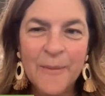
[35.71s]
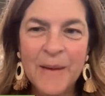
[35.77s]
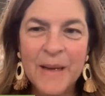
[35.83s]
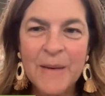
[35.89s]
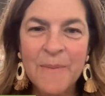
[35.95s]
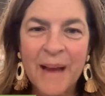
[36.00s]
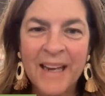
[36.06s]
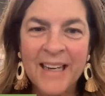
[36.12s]

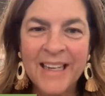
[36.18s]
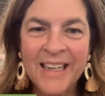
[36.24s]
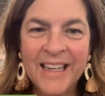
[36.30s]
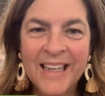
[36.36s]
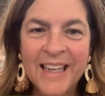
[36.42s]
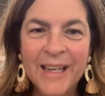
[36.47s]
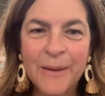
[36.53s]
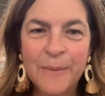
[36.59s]
in my
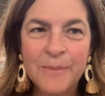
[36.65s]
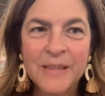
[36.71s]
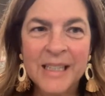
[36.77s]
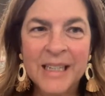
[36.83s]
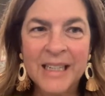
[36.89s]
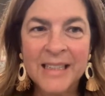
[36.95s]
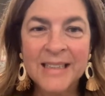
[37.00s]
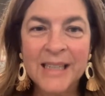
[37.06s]
DMs
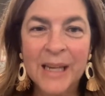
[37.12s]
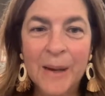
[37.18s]
is